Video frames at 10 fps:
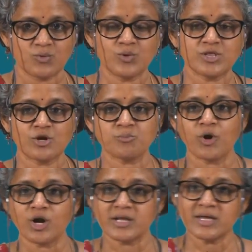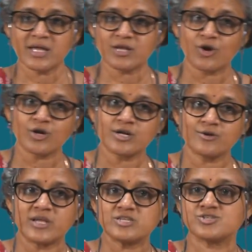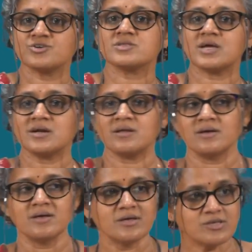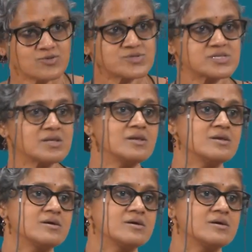with your body in order to ensure that you still